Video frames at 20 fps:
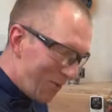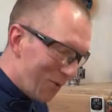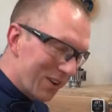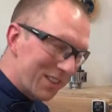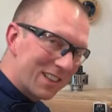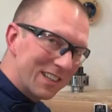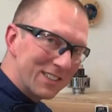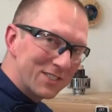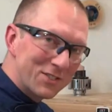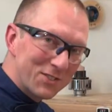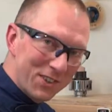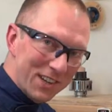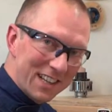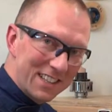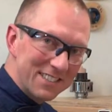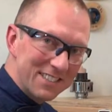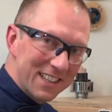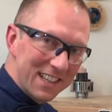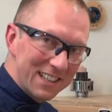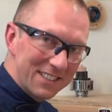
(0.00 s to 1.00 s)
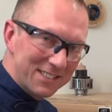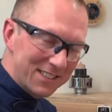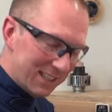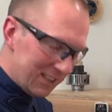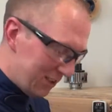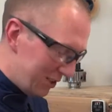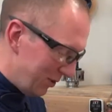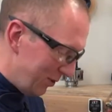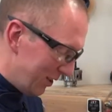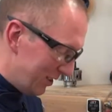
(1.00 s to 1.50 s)
What this translates
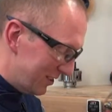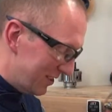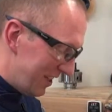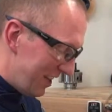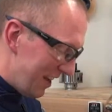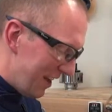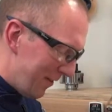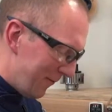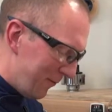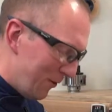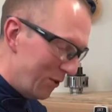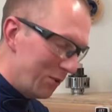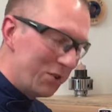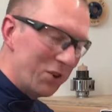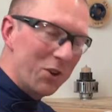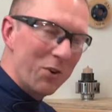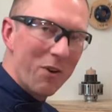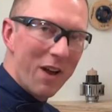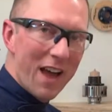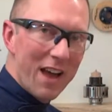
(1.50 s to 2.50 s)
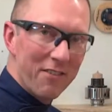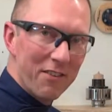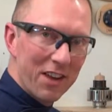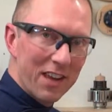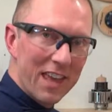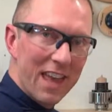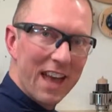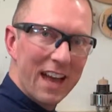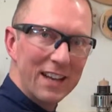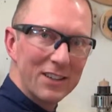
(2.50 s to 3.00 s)
into is if you do have a
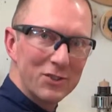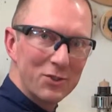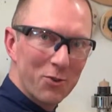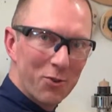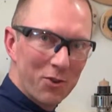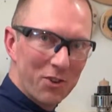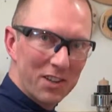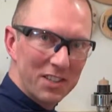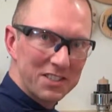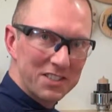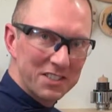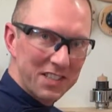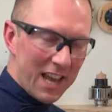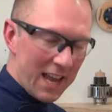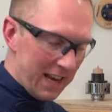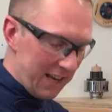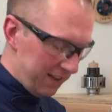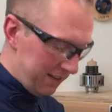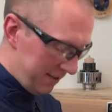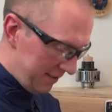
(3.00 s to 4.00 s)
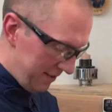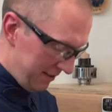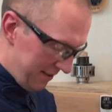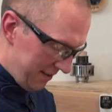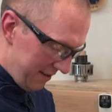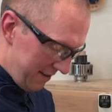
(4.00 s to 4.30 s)
catch or a skate,